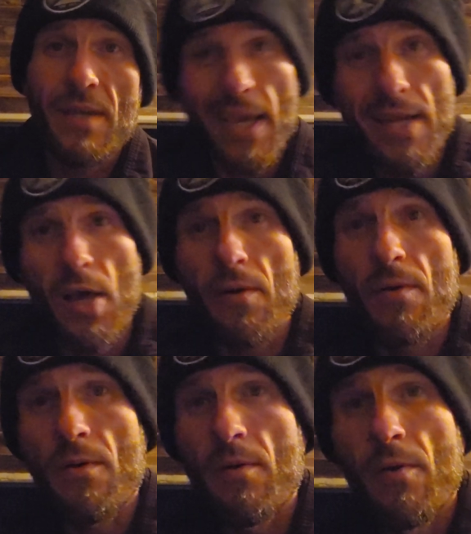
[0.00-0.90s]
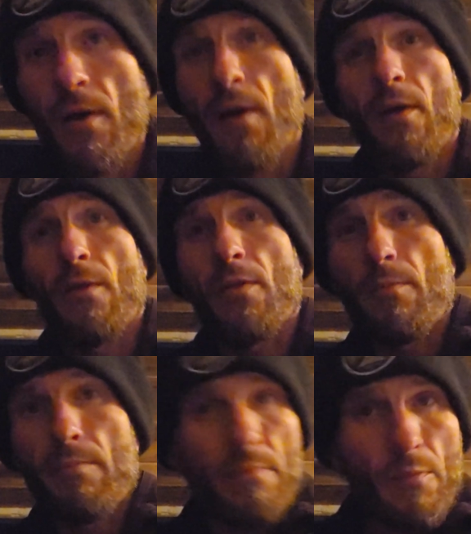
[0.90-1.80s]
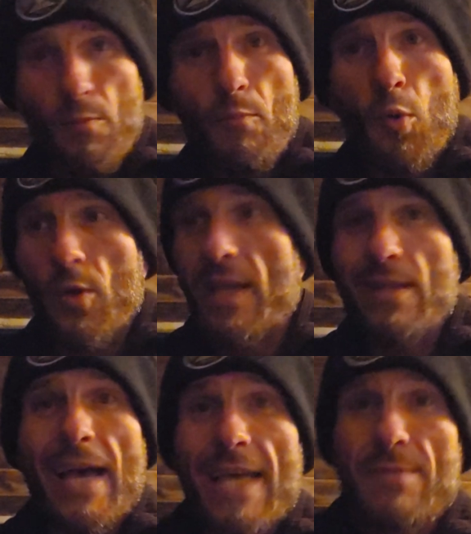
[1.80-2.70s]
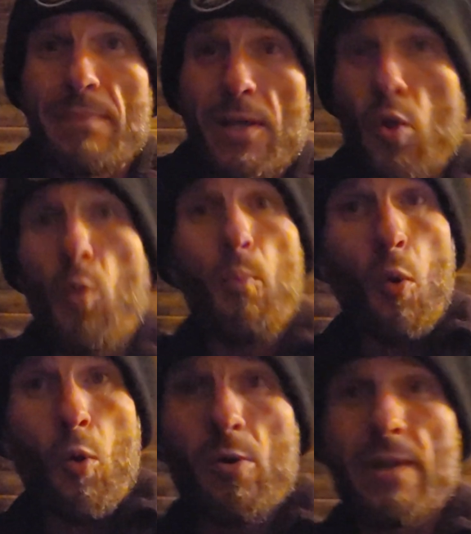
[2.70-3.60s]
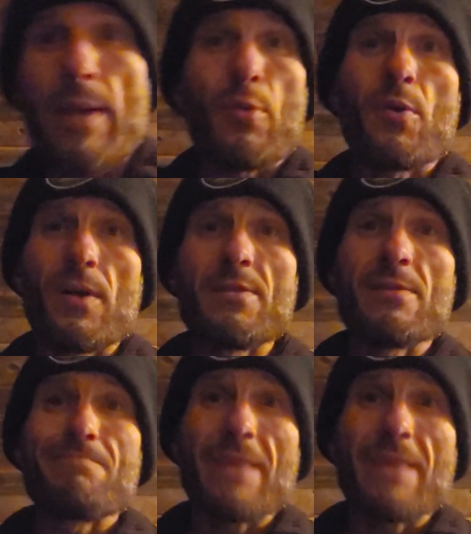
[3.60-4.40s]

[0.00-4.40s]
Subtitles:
you know, the working class, middle, poor neighborhoods,